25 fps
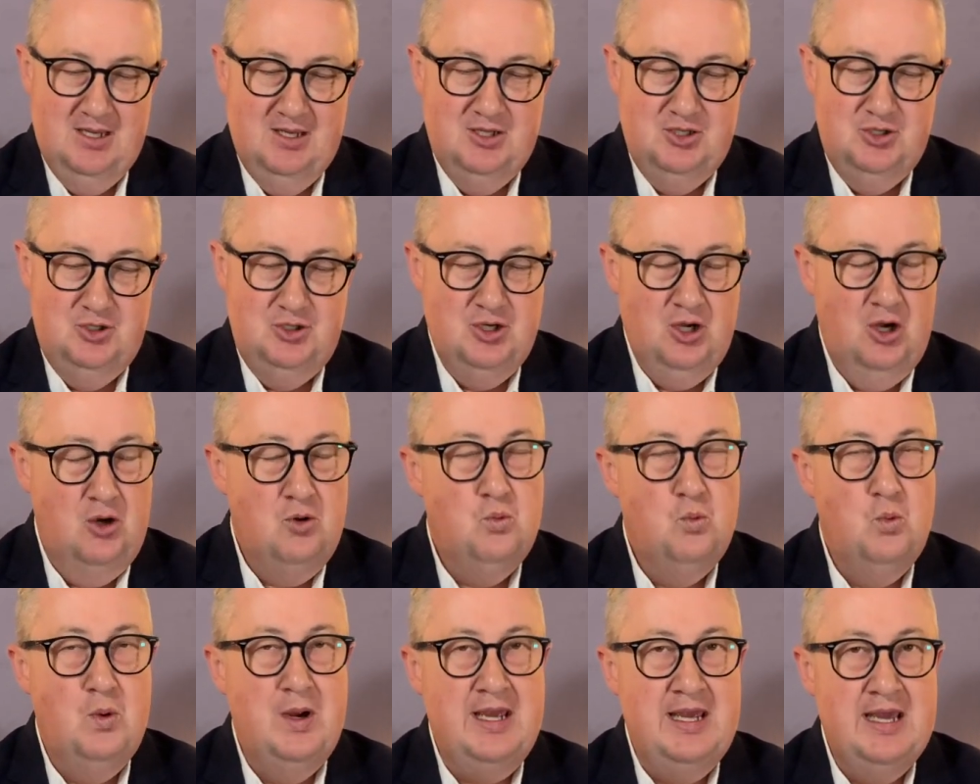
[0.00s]
You know,
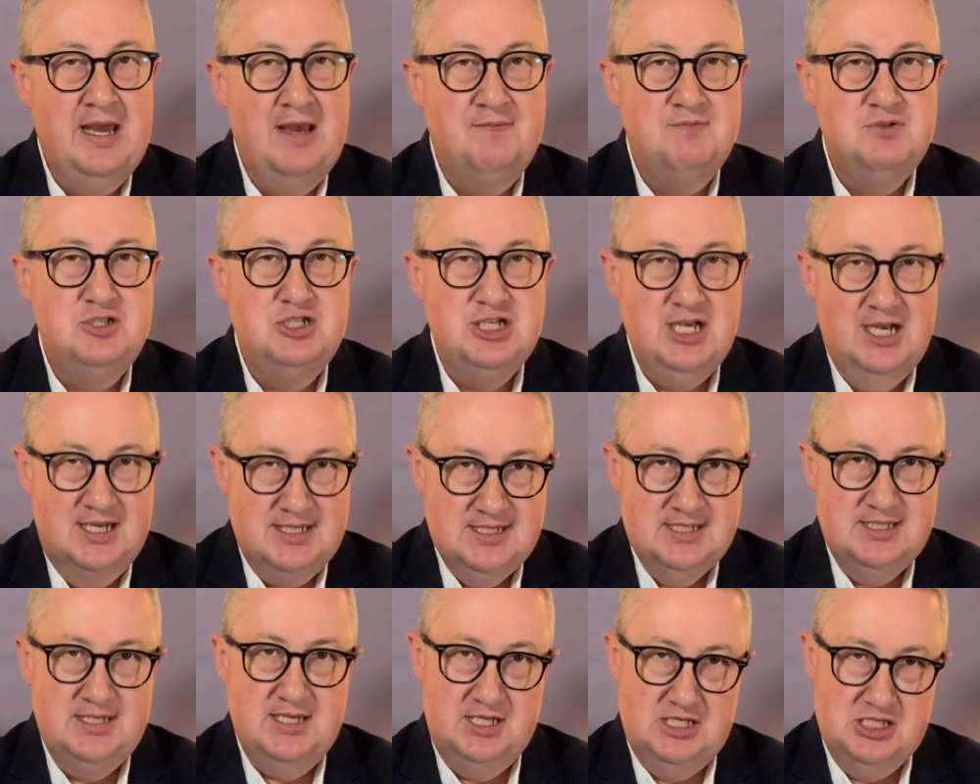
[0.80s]
we have
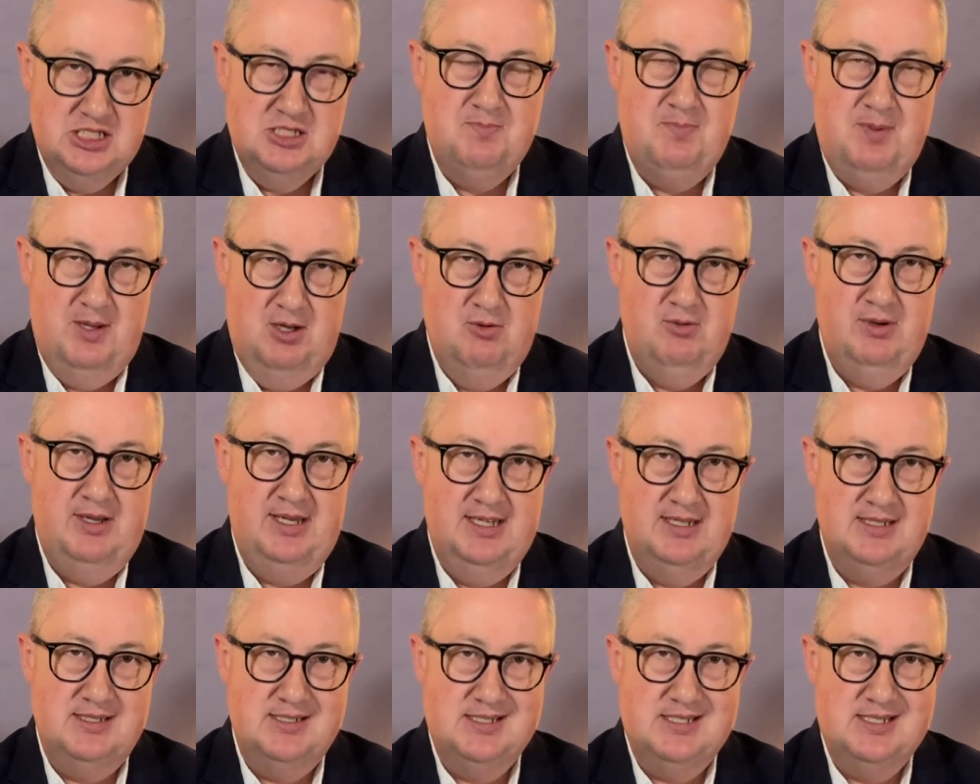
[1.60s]
just
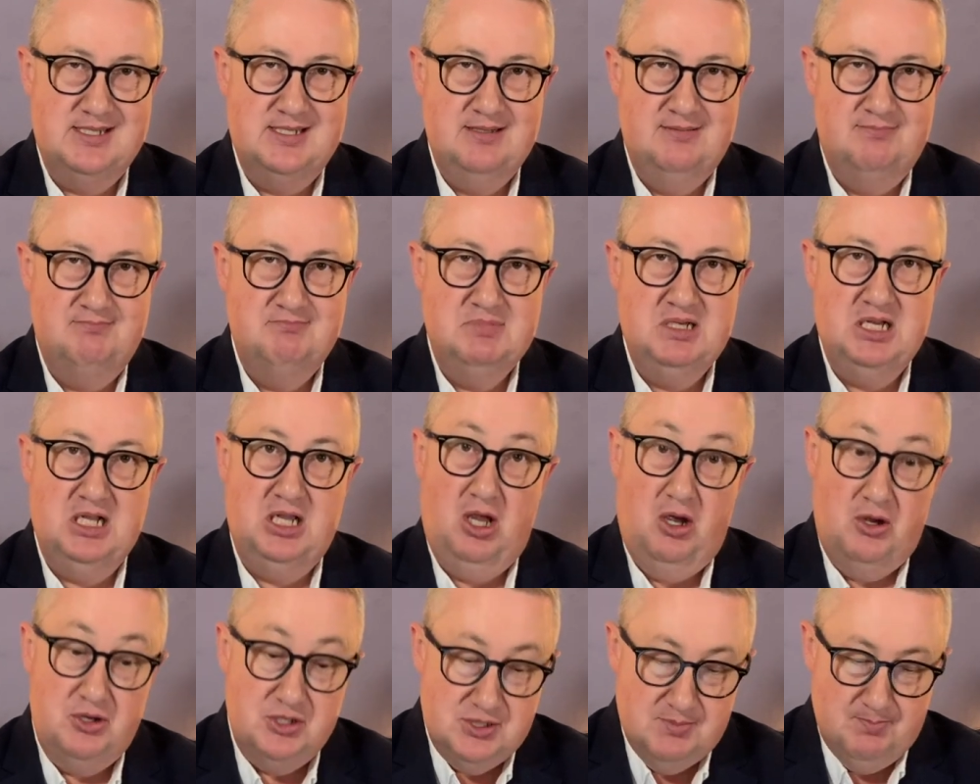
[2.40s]
experienced
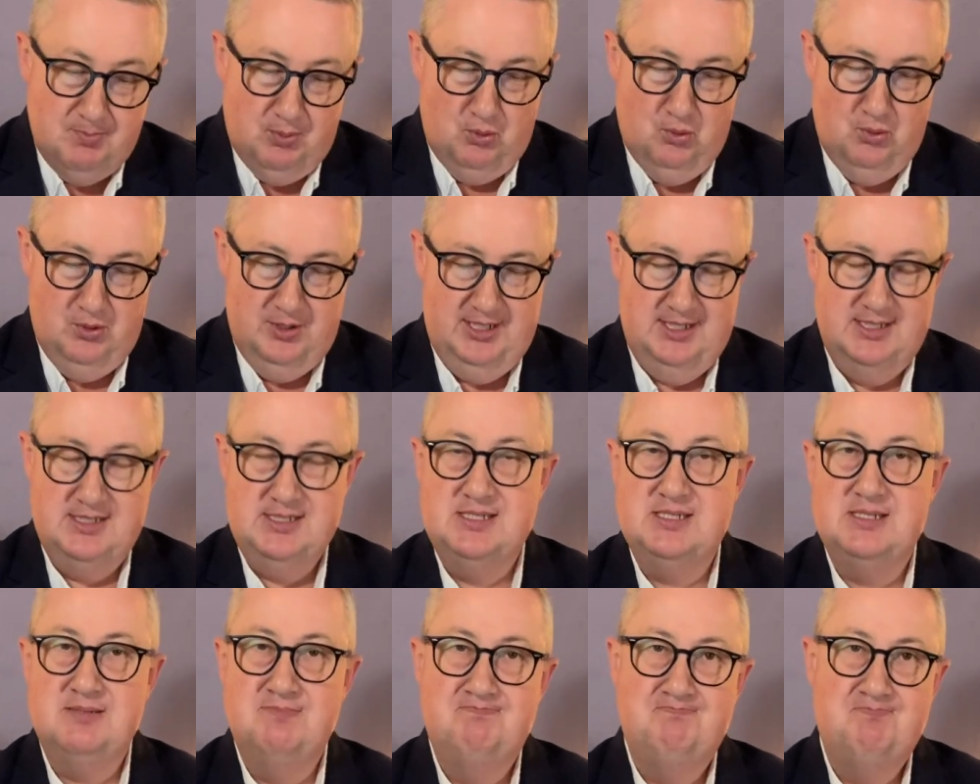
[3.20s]
closed
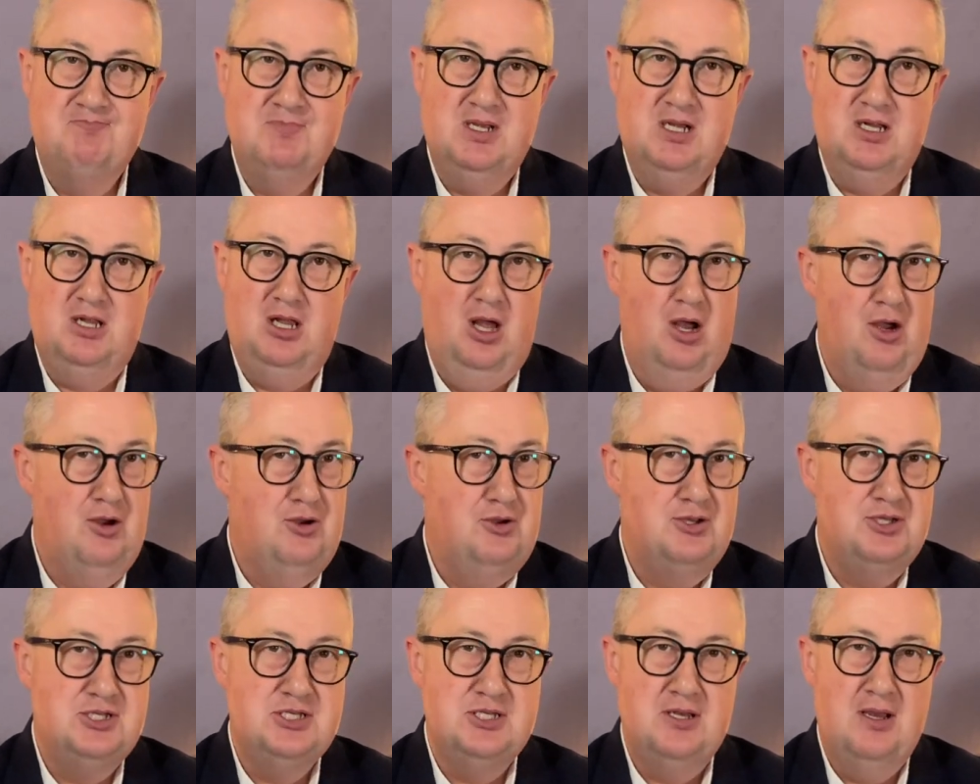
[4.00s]
borders,
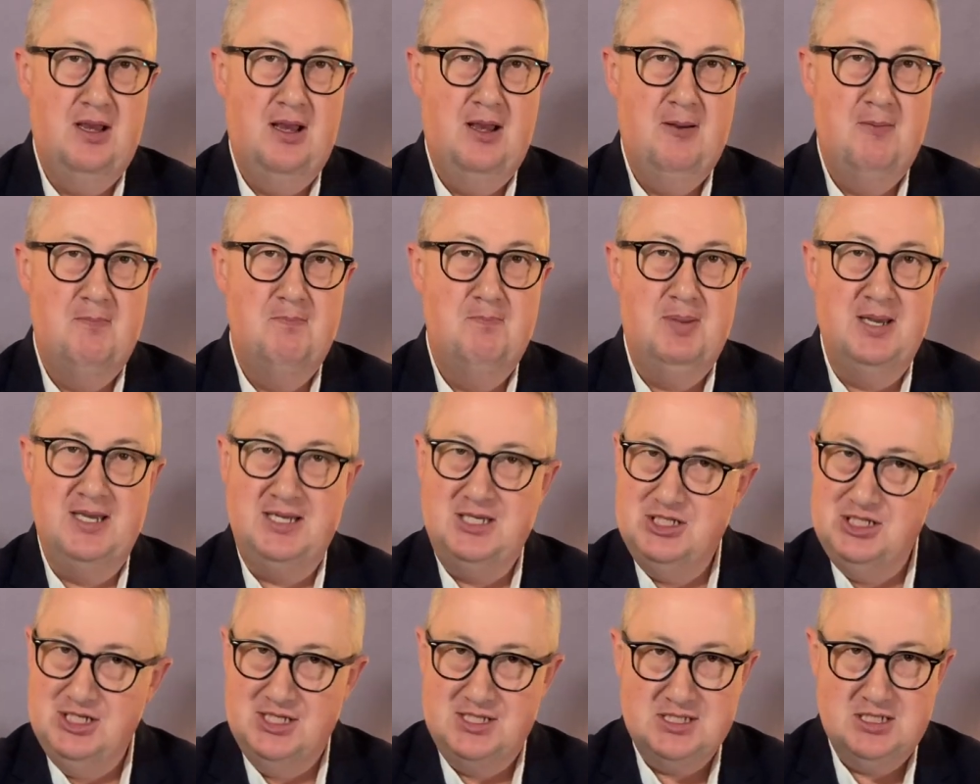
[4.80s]
closed
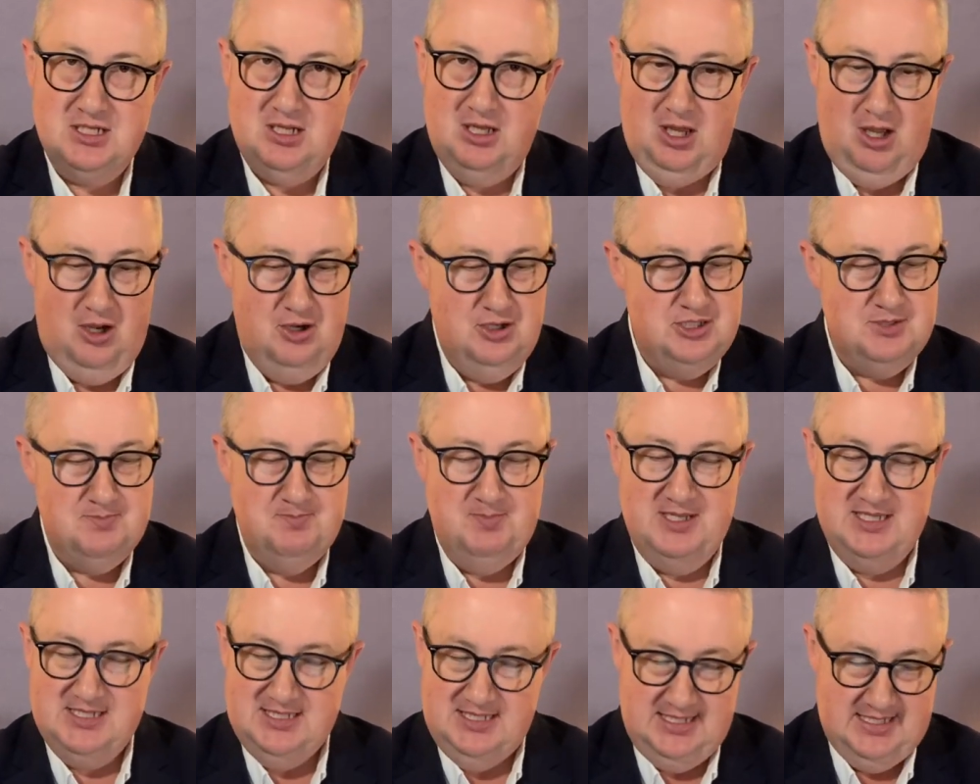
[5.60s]
beaches, closed
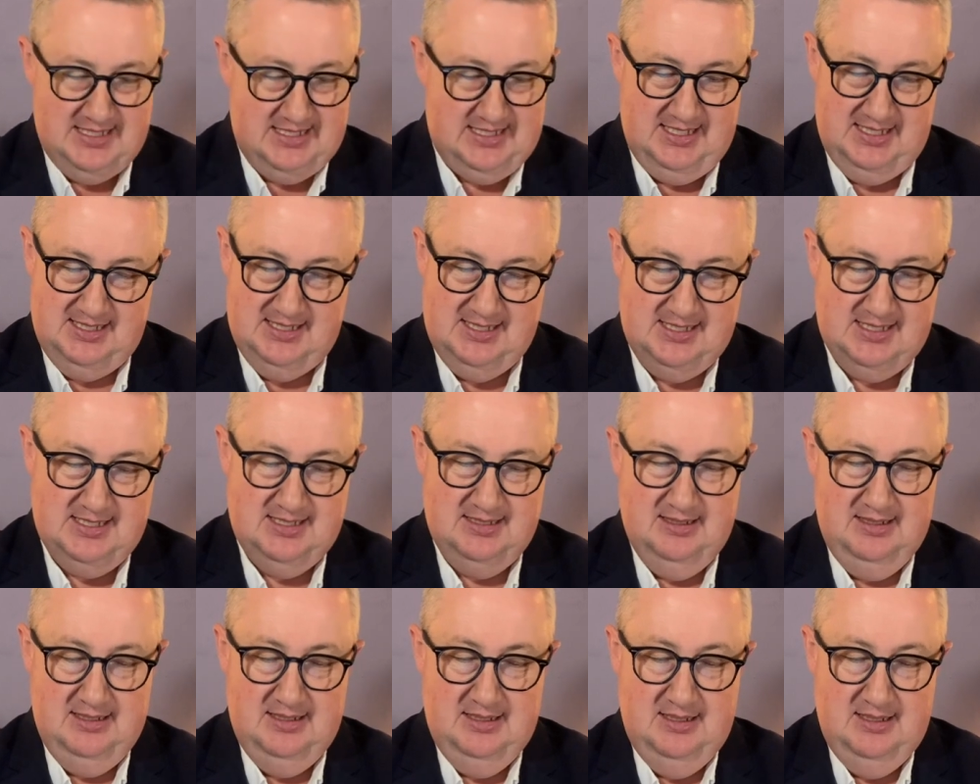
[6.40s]
businesses.